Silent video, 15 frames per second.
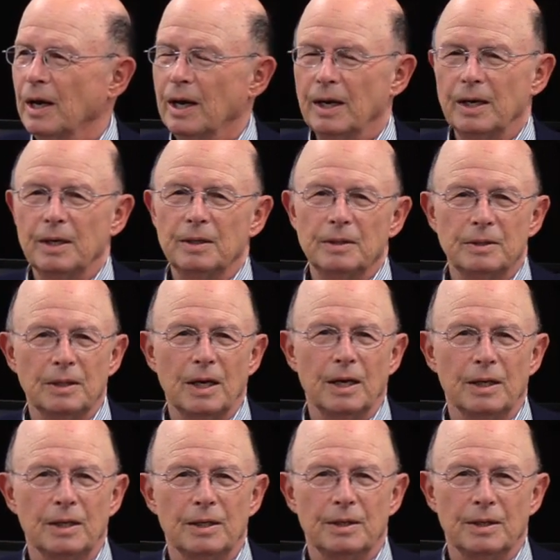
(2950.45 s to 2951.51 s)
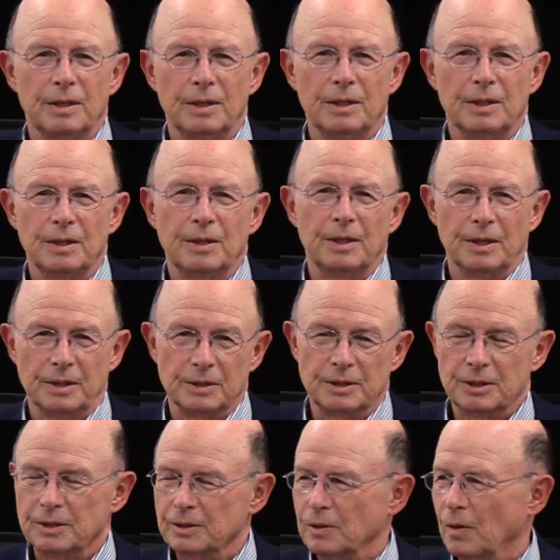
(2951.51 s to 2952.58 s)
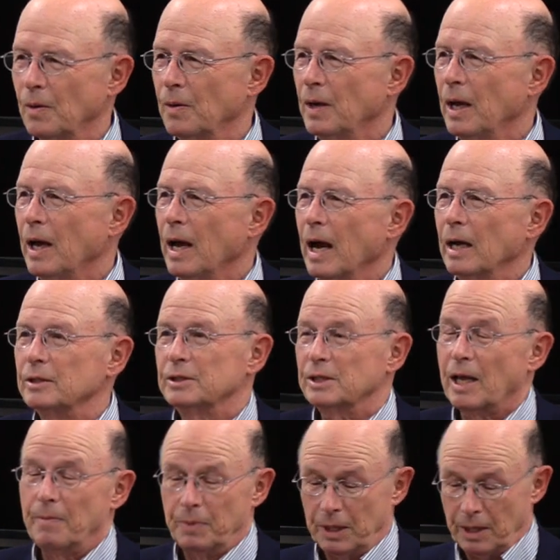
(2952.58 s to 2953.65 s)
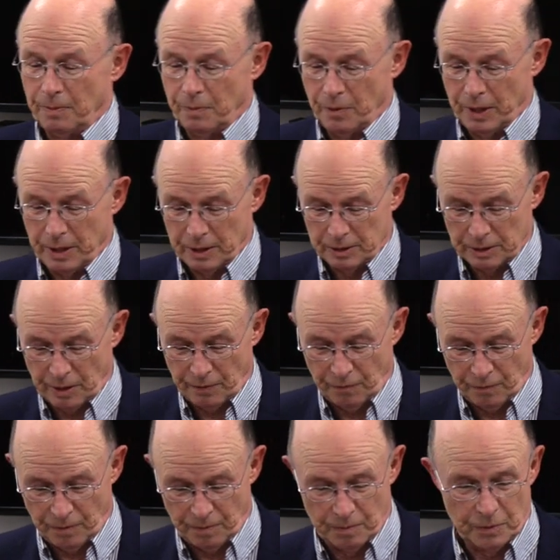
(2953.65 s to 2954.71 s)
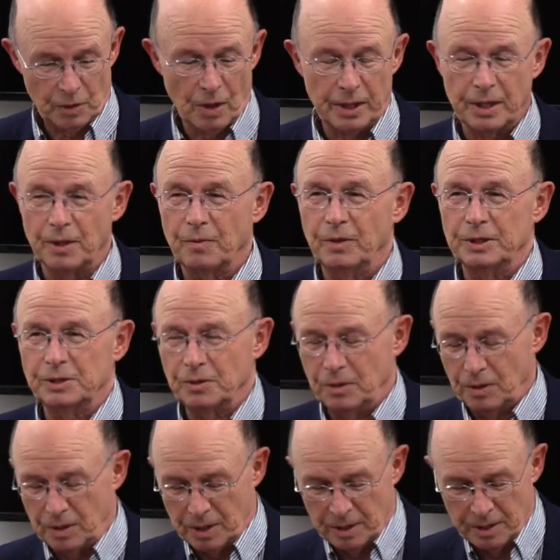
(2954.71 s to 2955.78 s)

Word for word: uh, uh, things. So I'll stop there. that. talking quite so